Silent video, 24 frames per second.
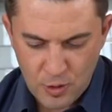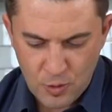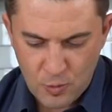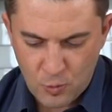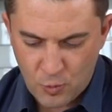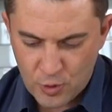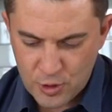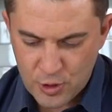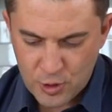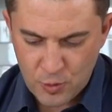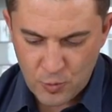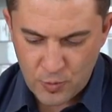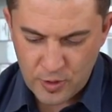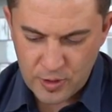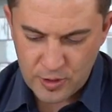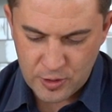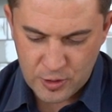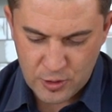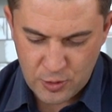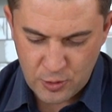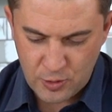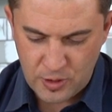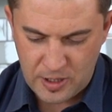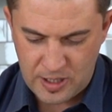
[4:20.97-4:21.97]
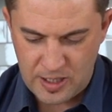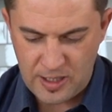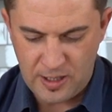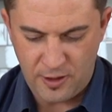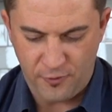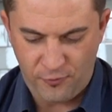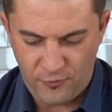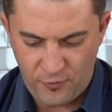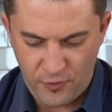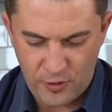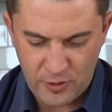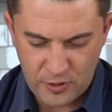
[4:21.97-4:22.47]
What you want to do here,
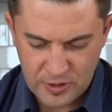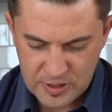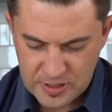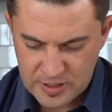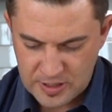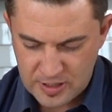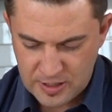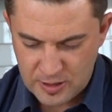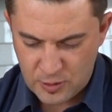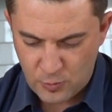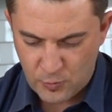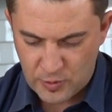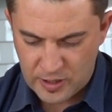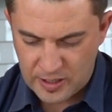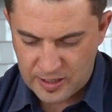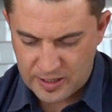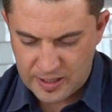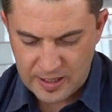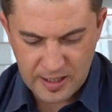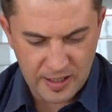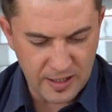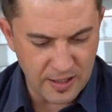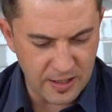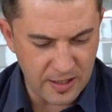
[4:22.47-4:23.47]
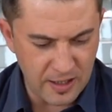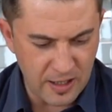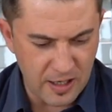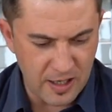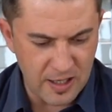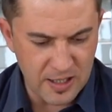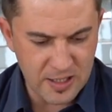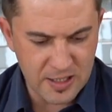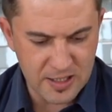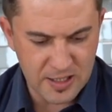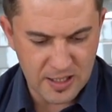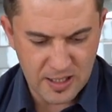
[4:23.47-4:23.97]
folks, you want to get a
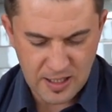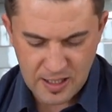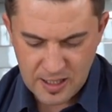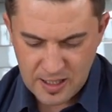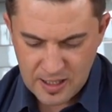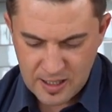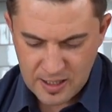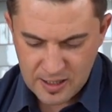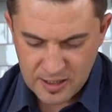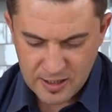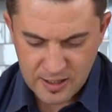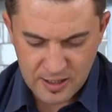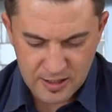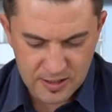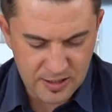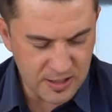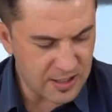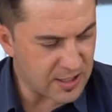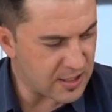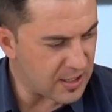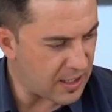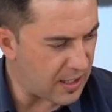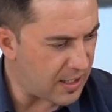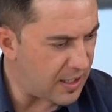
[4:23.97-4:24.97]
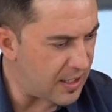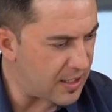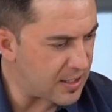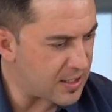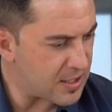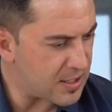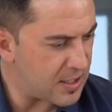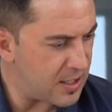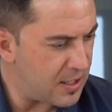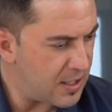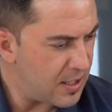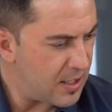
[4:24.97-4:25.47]
nice thin
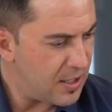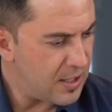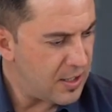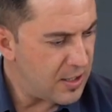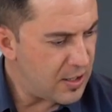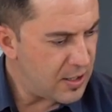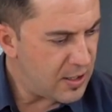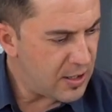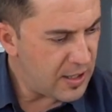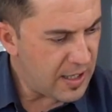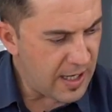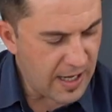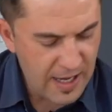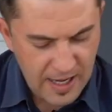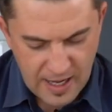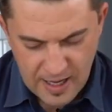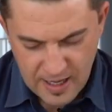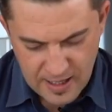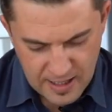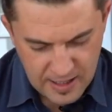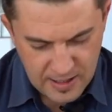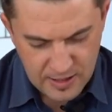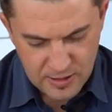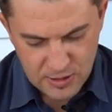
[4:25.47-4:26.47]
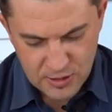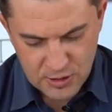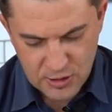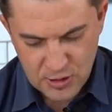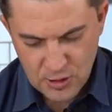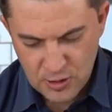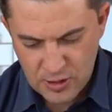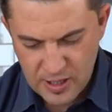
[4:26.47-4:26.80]
slice so